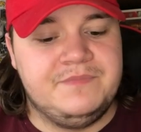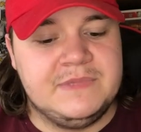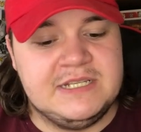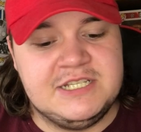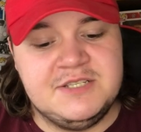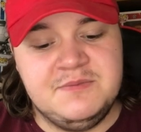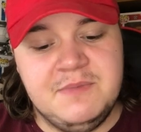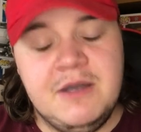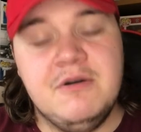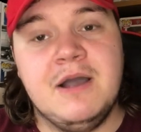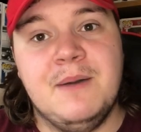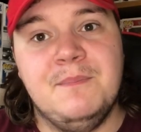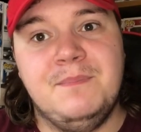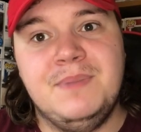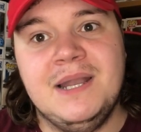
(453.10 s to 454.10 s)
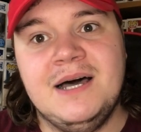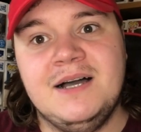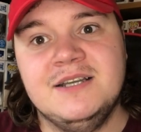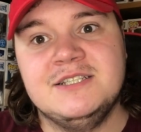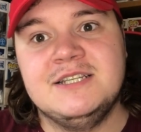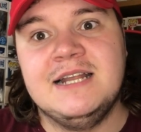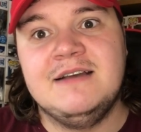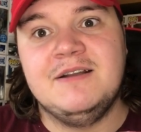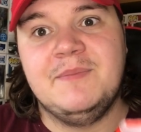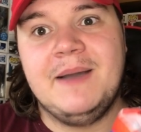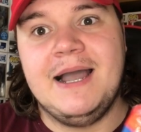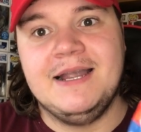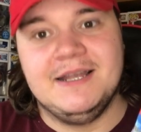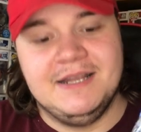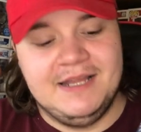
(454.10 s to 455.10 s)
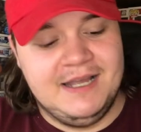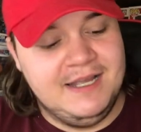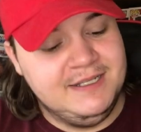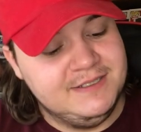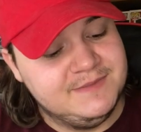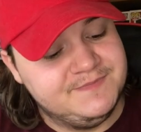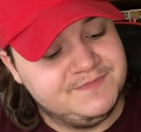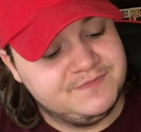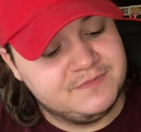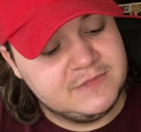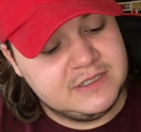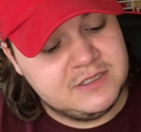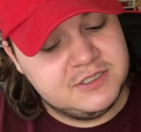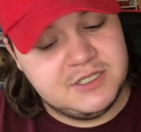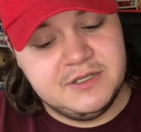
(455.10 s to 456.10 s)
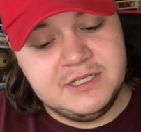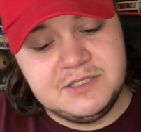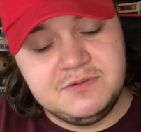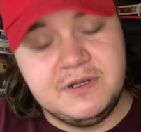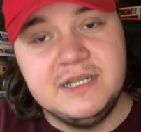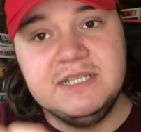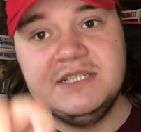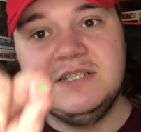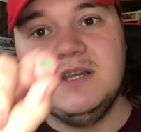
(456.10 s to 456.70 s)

The smell come blasting out the packet there. So this one is